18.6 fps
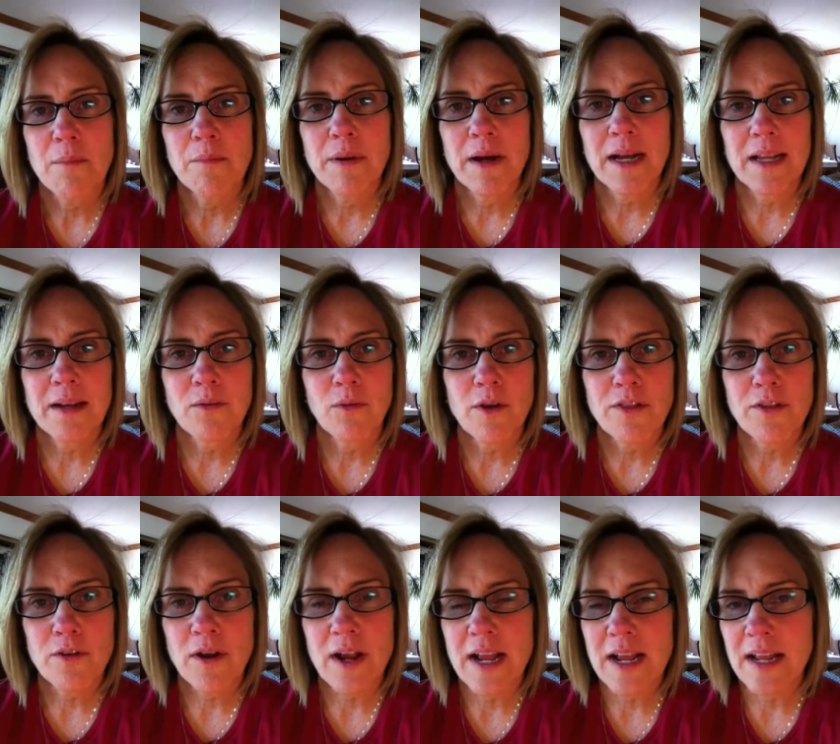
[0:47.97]
But with
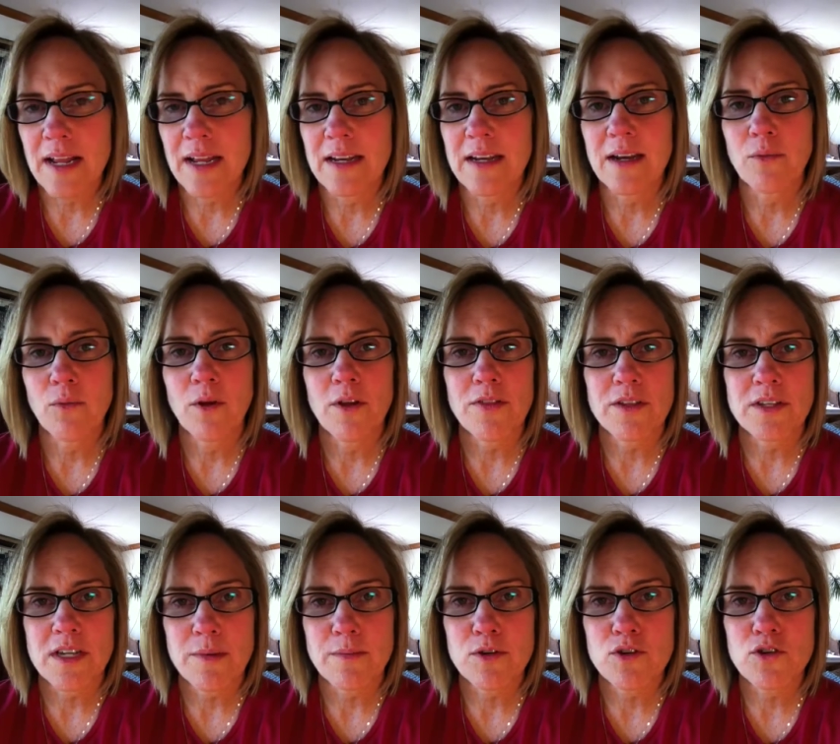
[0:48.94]
your hand and with the
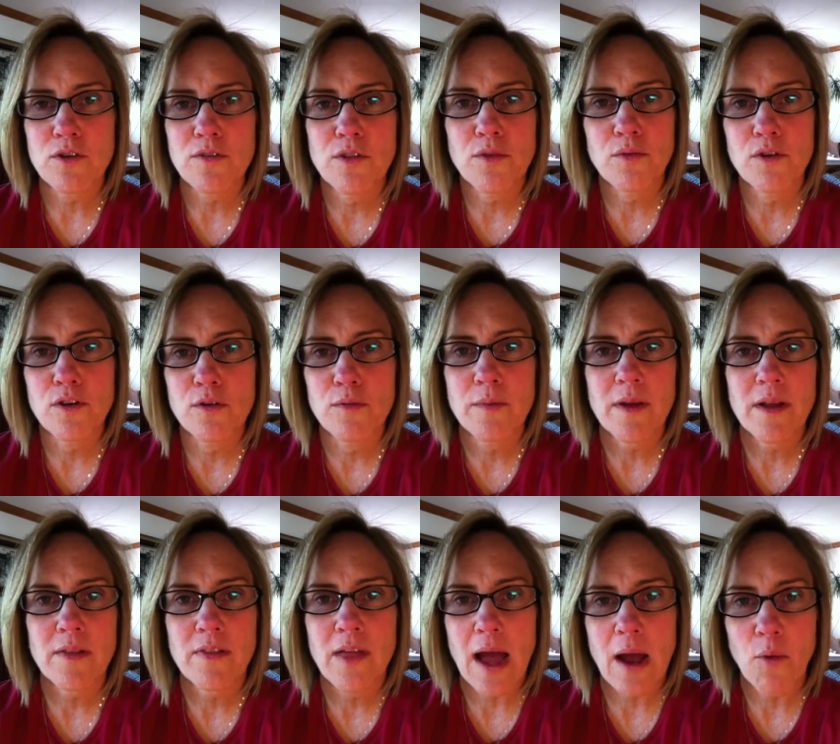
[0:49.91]
temperature of the room,
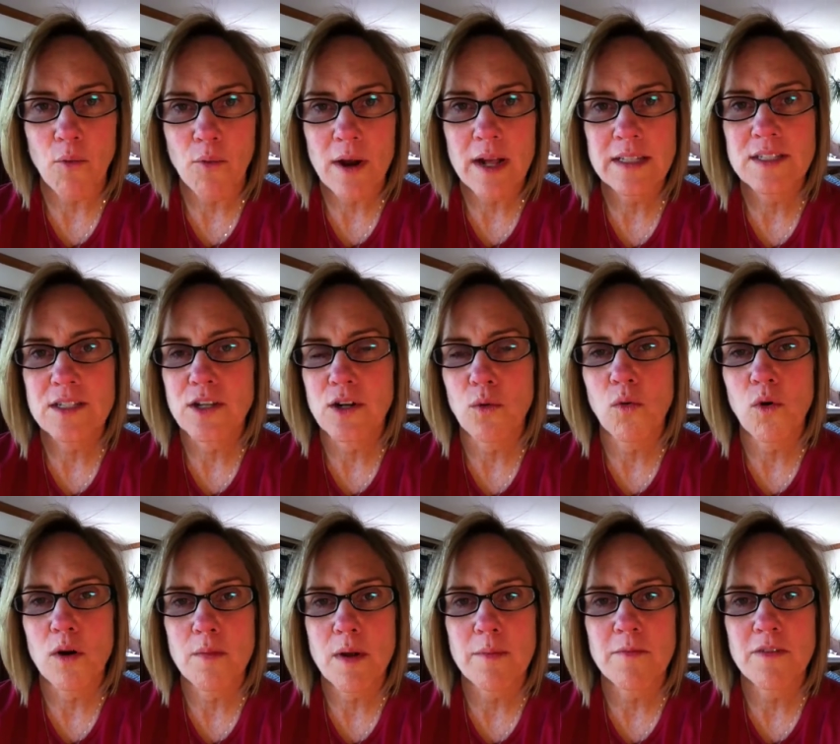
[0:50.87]
that red's gonna
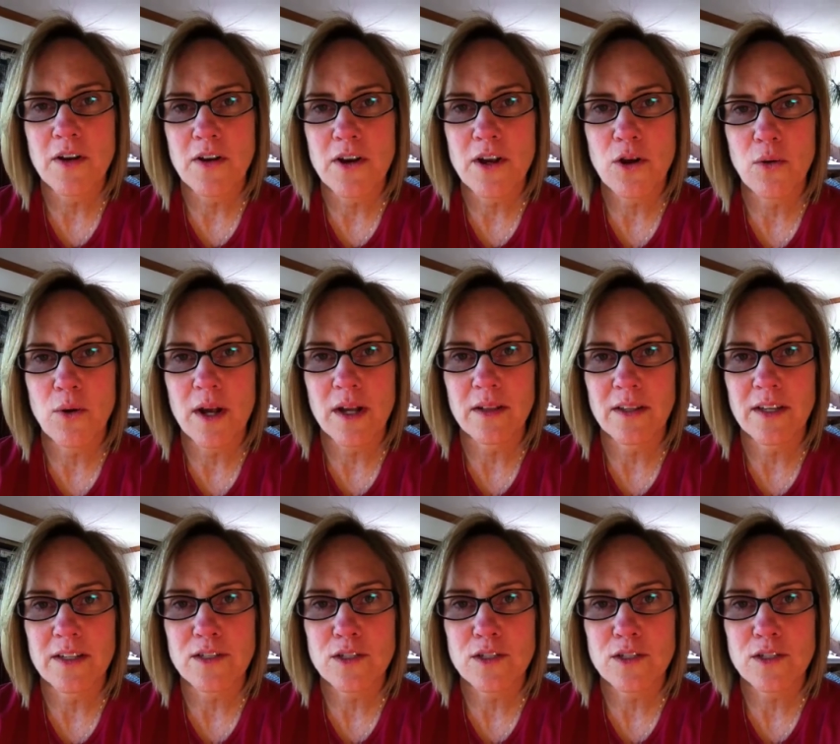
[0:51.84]
warm up very quickly.